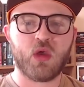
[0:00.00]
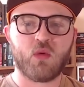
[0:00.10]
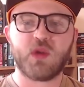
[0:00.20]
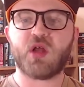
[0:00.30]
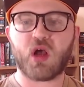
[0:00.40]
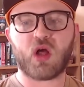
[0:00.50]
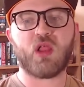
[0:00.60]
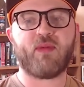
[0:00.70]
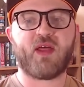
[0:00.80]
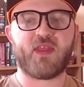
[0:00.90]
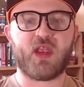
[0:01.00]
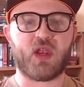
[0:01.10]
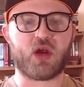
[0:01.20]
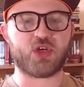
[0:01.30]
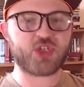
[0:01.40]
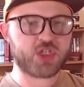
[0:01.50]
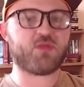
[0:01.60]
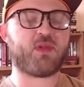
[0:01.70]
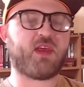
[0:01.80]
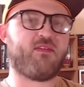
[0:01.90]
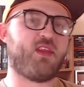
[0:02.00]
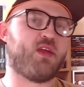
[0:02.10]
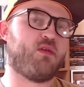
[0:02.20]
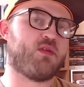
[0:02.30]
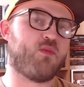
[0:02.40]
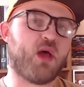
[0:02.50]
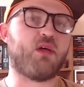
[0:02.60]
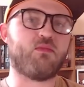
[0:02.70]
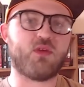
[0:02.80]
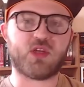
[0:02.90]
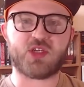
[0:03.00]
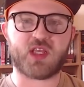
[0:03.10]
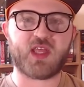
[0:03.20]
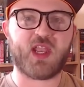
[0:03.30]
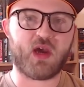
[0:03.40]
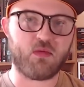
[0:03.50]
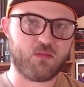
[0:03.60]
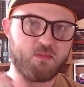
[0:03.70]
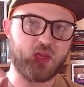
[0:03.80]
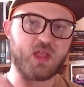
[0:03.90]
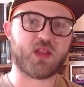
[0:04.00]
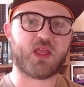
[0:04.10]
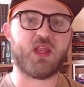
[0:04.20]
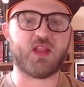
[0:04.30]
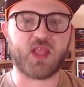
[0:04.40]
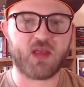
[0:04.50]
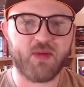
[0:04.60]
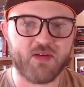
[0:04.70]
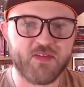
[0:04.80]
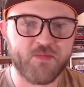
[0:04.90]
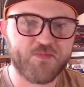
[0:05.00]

We talk all about that in our Should You Play video as well. You can check that out by clicking on the link above.